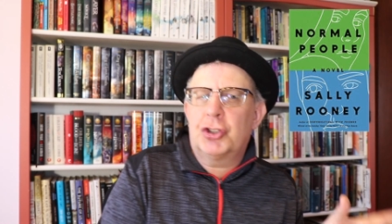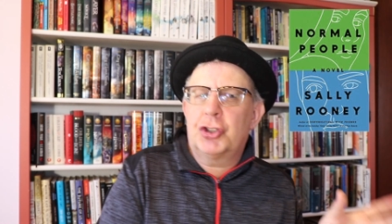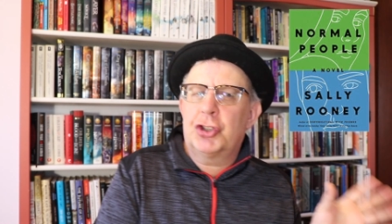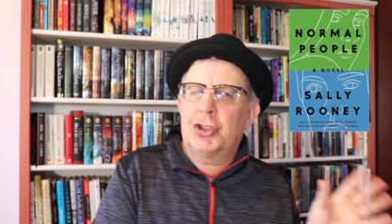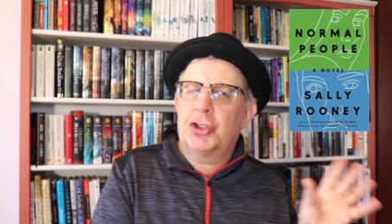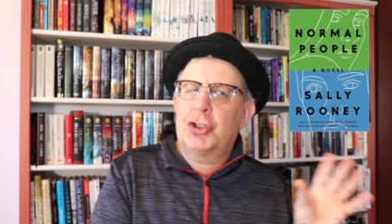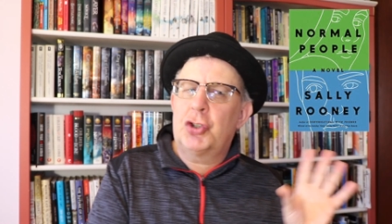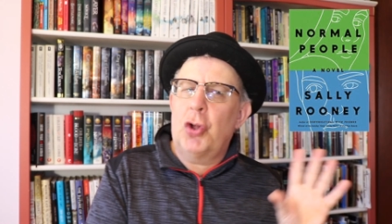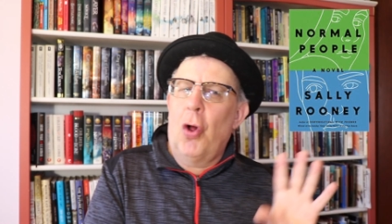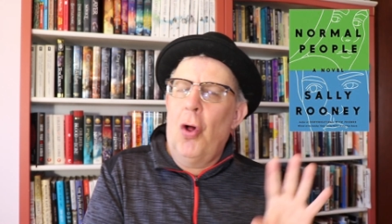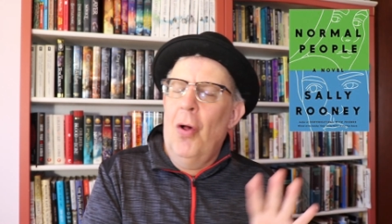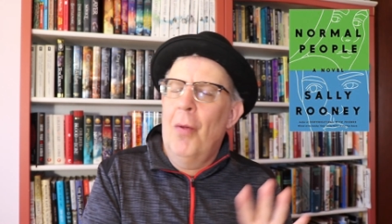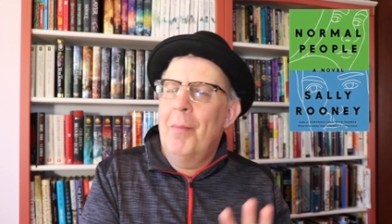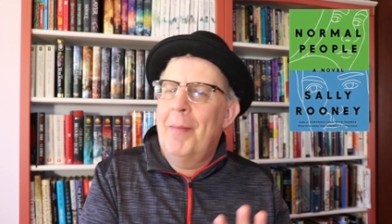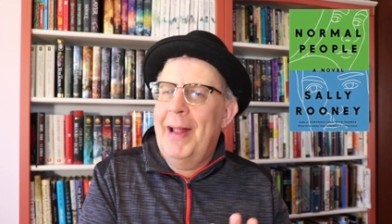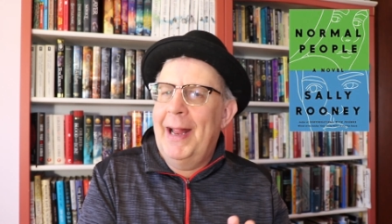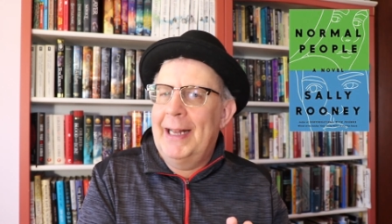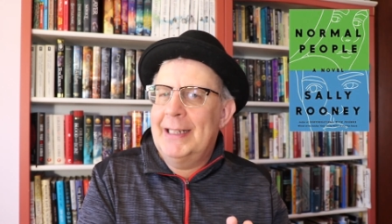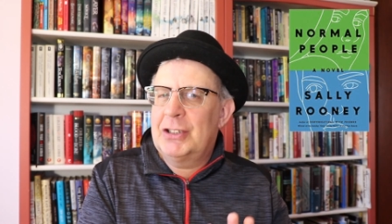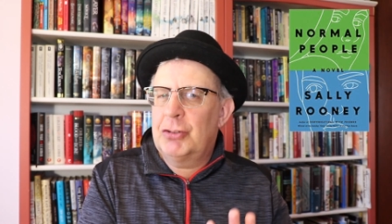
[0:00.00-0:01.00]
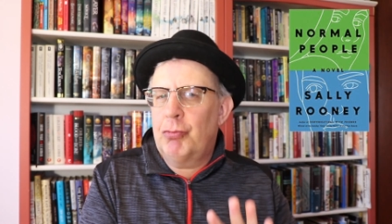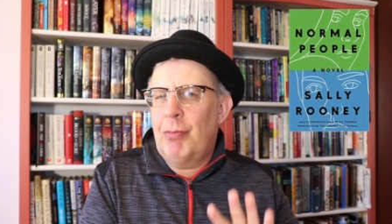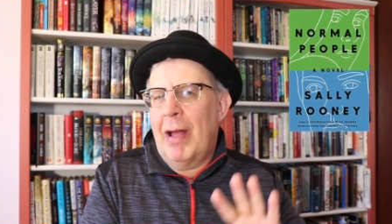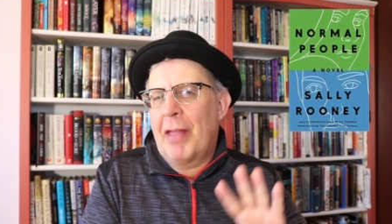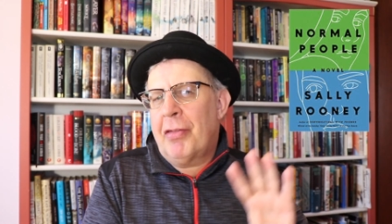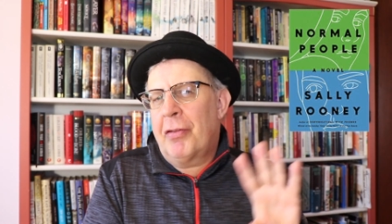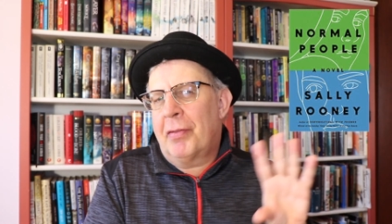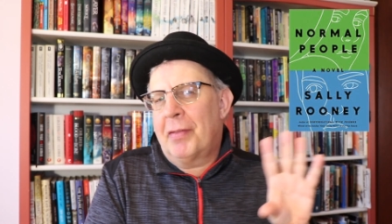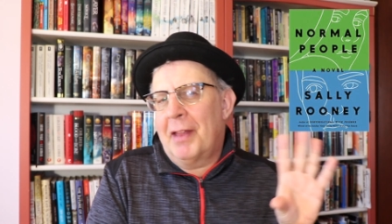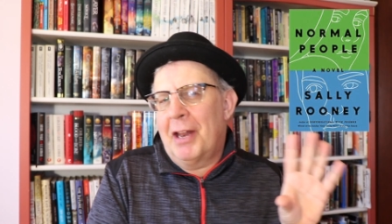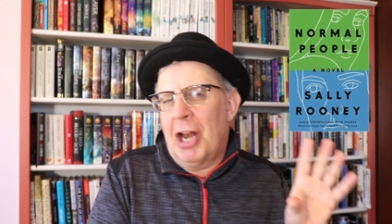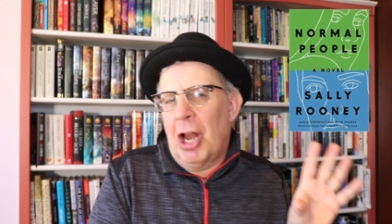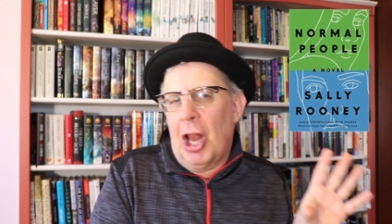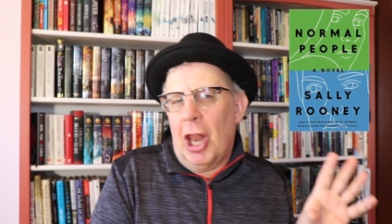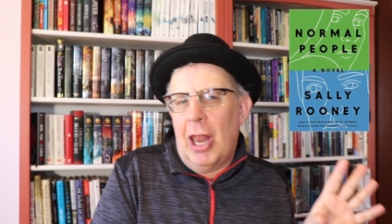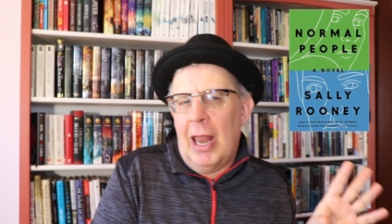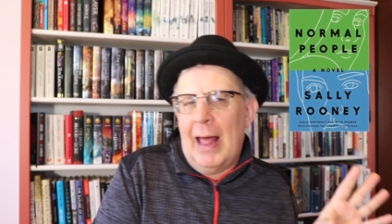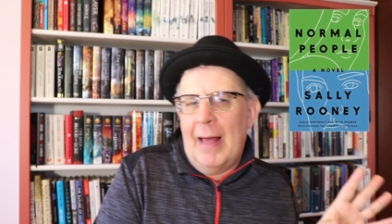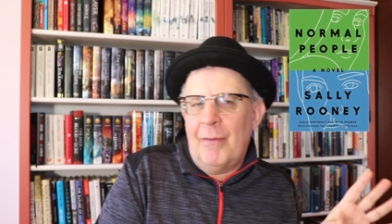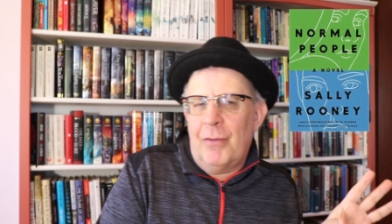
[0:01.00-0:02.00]
soulmates rather than
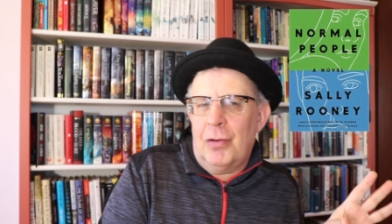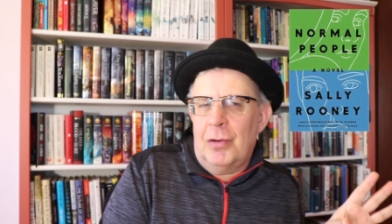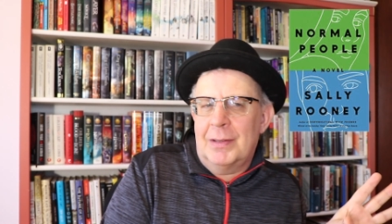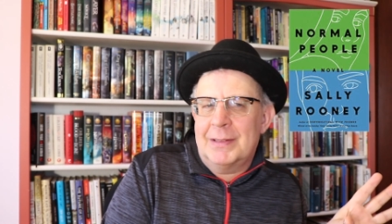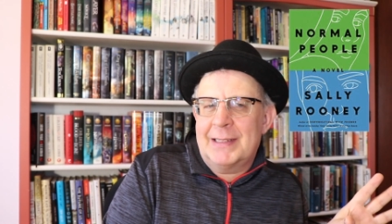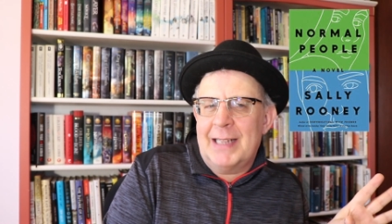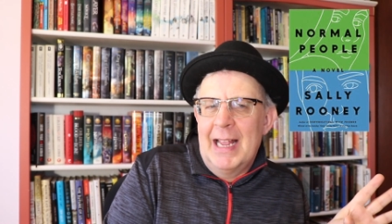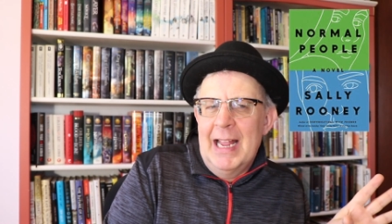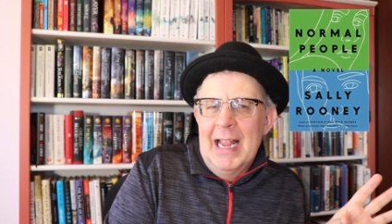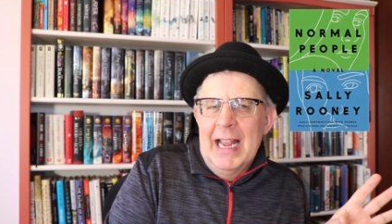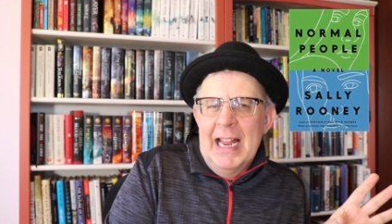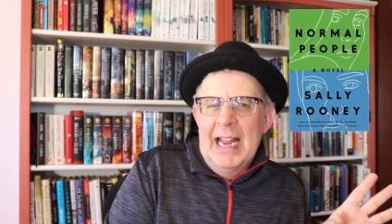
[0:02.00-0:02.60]
lovers,